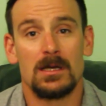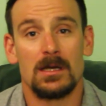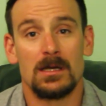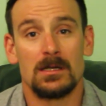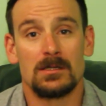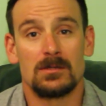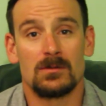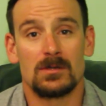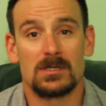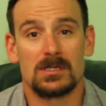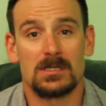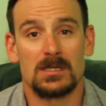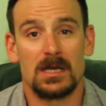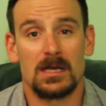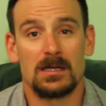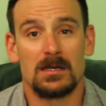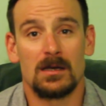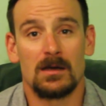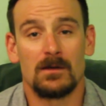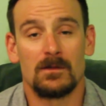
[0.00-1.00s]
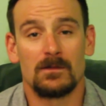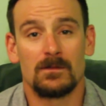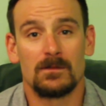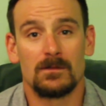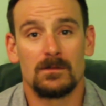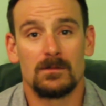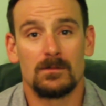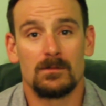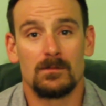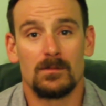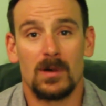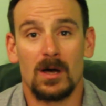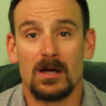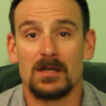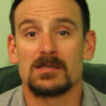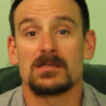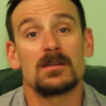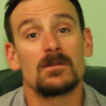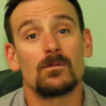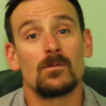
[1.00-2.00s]
into a state of
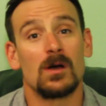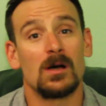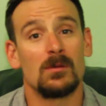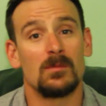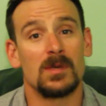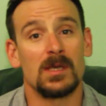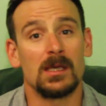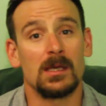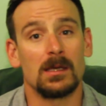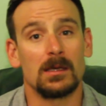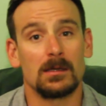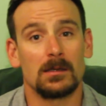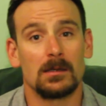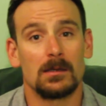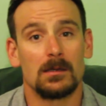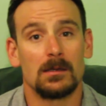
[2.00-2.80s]
positive well-being.